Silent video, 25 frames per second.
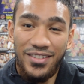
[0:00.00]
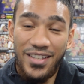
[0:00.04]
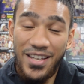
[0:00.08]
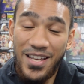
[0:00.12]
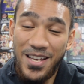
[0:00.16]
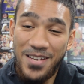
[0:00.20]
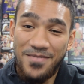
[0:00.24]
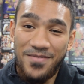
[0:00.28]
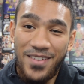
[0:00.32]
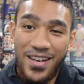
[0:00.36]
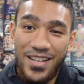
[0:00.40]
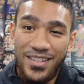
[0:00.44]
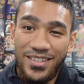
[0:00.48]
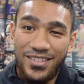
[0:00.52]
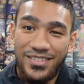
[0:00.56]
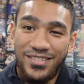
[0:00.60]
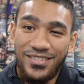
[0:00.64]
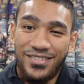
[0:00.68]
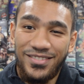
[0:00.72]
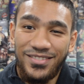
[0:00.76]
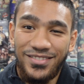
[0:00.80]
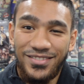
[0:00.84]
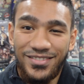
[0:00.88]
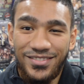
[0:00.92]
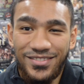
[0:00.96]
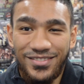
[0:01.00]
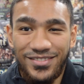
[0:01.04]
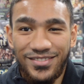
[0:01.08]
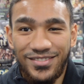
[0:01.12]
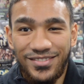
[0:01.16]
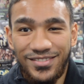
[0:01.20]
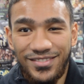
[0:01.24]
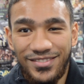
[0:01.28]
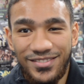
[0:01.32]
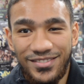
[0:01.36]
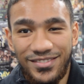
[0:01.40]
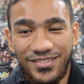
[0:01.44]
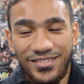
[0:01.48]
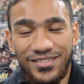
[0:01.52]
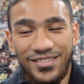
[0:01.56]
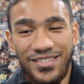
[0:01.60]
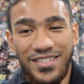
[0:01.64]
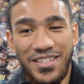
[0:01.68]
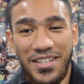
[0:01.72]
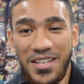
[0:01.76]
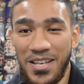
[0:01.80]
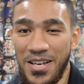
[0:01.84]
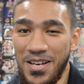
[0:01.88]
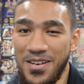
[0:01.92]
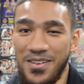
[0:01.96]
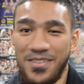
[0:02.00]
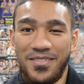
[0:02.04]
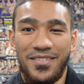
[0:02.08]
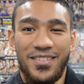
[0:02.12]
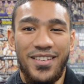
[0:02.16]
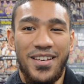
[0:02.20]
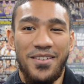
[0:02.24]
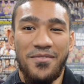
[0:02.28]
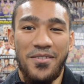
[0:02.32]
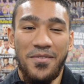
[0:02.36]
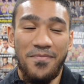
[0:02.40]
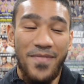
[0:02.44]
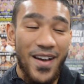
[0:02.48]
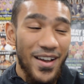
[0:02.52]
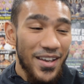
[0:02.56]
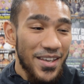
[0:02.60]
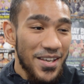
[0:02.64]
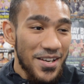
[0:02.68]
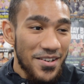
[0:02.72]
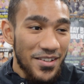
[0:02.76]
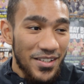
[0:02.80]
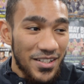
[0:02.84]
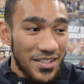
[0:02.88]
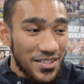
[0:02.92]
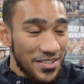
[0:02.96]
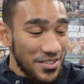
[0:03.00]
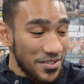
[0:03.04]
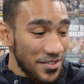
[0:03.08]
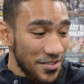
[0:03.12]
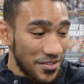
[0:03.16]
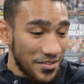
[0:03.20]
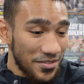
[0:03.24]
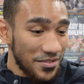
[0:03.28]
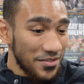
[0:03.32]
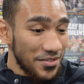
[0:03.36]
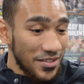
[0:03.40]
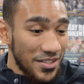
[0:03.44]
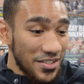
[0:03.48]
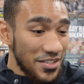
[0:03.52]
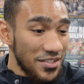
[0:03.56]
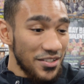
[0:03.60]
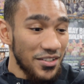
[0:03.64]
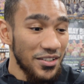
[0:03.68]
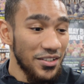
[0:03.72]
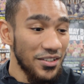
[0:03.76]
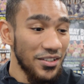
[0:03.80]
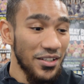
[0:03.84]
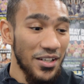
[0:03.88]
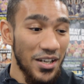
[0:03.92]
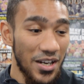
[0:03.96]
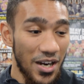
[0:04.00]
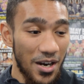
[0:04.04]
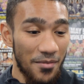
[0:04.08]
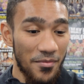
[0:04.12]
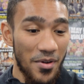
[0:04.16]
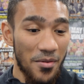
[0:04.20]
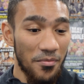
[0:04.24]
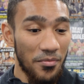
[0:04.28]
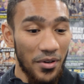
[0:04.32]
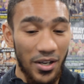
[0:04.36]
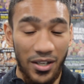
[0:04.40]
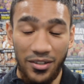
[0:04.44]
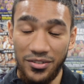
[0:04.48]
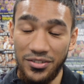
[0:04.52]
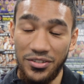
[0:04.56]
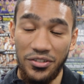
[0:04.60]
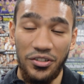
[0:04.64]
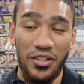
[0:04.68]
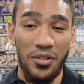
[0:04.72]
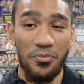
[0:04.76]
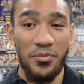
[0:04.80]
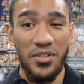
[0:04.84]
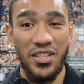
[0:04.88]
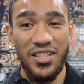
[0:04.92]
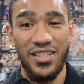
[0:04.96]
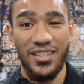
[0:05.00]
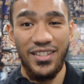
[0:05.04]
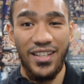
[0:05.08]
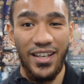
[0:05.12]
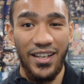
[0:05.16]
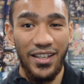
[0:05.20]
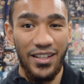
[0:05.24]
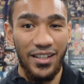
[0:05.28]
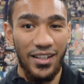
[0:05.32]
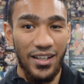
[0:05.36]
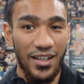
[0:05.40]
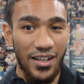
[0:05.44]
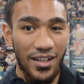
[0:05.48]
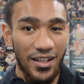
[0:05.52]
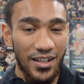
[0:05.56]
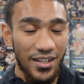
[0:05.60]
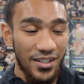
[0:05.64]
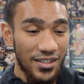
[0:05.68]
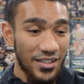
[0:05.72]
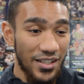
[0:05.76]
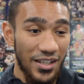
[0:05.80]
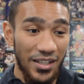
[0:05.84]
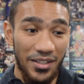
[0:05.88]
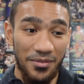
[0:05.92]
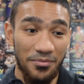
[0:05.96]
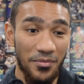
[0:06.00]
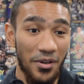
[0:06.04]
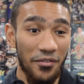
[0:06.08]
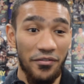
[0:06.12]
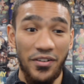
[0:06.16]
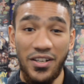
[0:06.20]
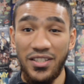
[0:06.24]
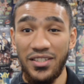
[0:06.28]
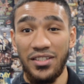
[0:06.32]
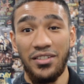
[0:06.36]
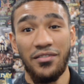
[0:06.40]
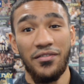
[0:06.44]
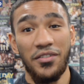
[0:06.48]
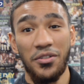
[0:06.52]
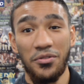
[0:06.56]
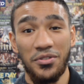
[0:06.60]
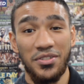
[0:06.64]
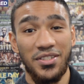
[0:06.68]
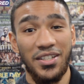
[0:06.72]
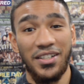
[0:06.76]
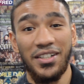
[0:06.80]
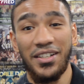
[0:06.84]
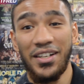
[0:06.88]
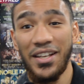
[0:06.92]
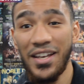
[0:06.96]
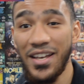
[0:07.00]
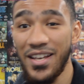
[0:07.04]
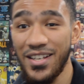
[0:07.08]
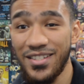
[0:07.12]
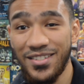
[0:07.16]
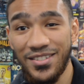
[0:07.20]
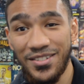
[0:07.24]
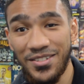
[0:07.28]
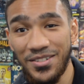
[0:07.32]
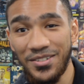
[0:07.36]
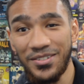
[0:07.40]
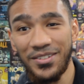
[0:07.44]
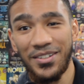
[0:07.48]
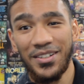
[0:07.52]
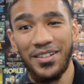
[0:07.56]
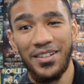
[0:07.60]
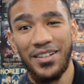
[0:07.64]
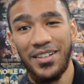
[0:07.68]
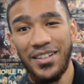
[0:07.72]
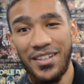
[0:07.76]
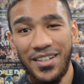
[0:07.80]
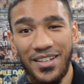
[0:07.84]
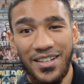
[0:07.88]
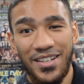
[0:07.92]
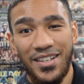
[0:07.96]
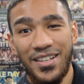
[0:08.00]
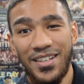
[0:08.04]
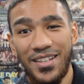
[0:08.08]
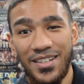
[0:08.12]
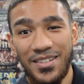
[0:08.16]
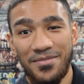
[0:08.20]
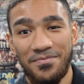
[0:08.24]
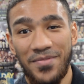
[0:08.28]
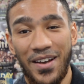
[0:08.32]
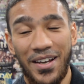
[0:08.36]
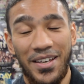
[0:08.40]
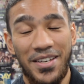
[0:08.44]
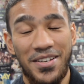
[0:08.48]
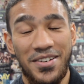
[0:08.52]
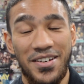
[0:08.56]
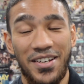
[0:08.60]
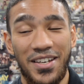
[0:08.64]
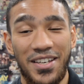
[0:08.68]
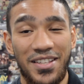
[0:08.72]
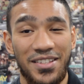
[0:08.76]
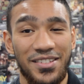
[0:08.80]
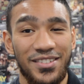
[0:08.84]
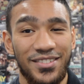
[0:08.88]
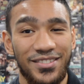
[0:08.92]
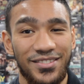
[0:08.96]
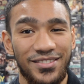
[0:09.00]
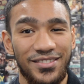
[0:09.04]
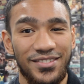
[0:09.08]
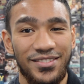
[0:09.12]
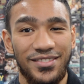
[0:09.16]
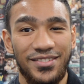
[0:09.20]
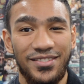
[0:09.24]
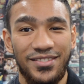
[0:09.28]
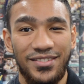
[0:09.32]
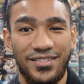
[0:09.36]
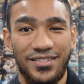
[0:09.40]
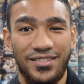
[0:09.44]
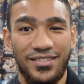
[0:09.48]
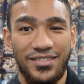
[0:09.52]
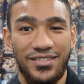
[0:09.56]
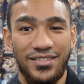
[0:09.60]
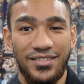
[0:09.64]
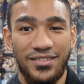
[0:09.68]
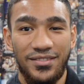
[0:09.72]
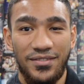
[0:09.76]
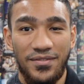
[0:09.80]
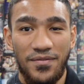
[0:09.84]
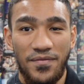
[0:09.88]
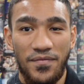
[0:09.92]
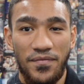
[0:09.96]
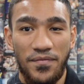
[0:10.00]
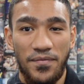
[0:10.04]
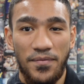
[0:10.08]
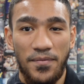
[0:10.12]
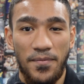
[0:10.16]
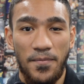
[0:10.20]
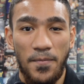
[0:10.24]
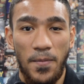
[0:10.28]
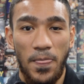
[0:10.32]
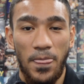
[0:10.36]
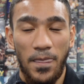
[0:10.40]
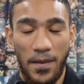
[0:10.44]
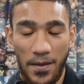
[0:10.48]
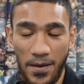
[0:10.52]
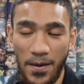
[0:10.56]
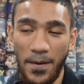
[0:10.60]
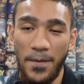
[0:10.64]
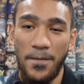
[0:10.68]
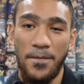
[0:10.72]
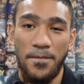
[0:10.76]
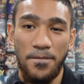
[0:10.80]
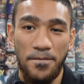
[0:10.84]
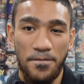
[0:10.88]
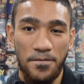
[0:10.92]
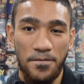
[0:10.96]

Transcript: Yeah, Before man. you turned pro. Yeah, yeah. We're back here. This is literally. I remember I was doing a media day, and my first interview was done in here. So yeah, back here again. You're now nine and zero. Oh, so yeah. in,